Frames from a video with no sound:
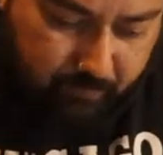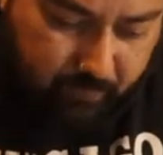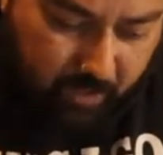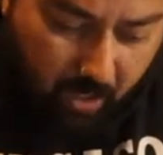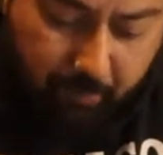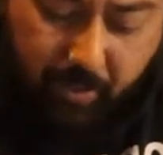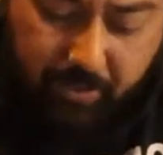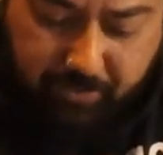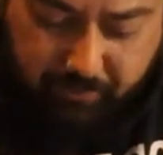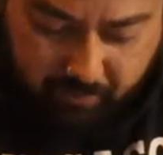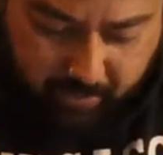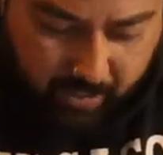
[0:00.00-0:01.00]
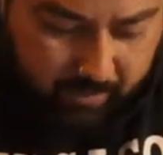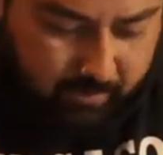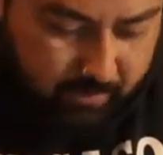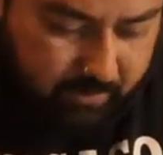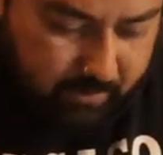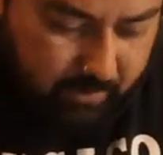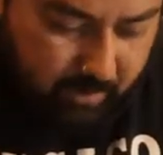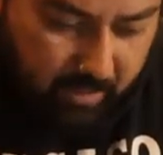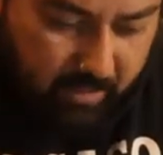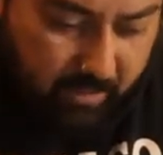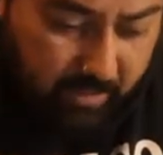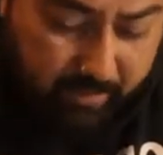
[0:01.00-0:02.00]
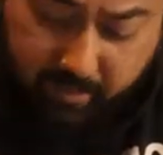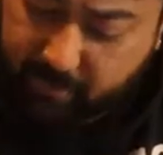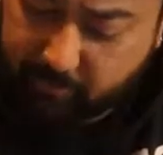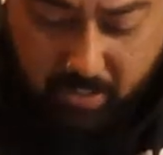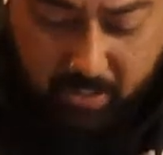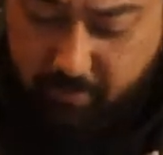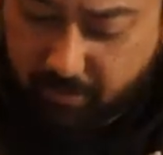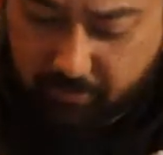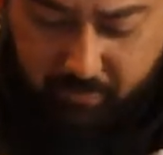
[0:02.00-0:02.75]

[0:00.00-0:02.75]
a bunch of creators, and he emailed